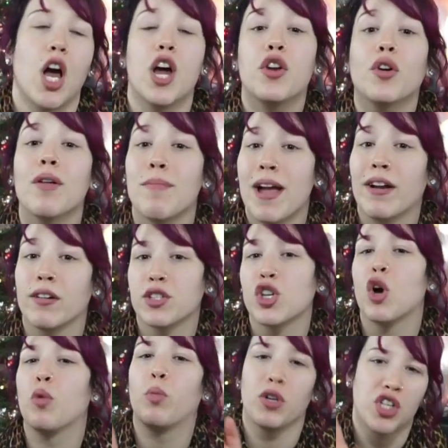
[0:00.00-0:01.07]
under a
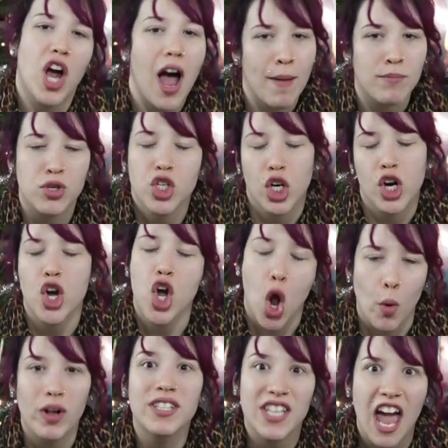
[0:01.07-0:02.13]
microscope, which I'm sure
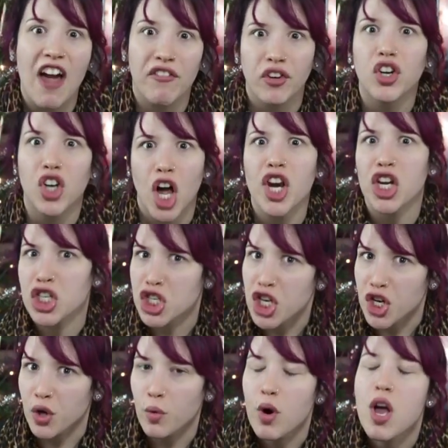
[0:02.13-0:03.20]
no one's ever gonna
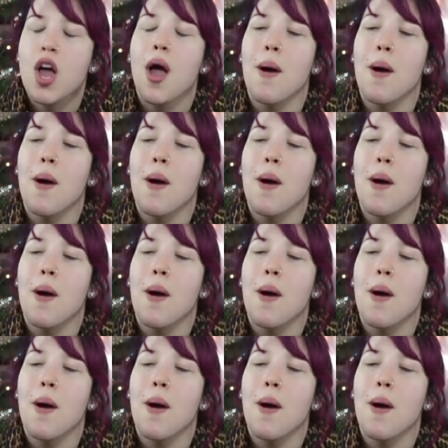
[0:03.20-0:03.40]
do,